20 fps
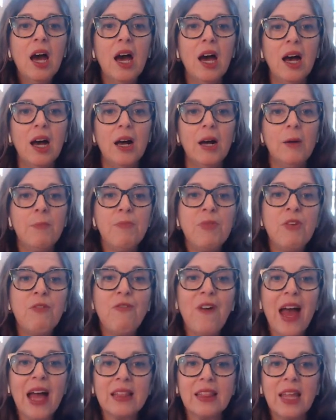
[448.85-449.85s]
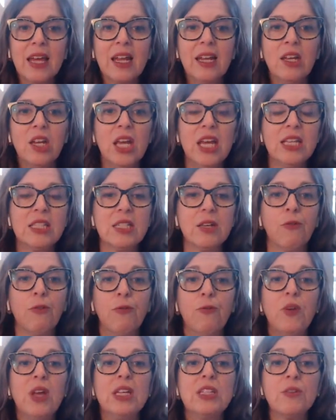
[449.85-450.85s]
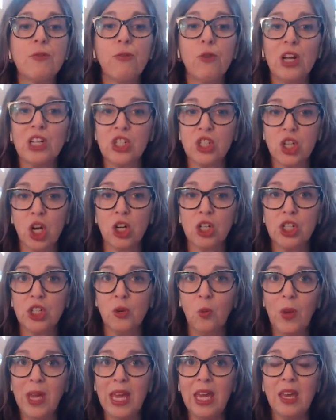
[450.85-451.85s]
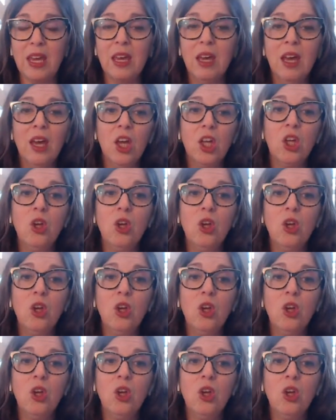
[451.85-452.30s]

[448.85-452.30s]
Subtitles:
the fact that it's a fresh start to the week,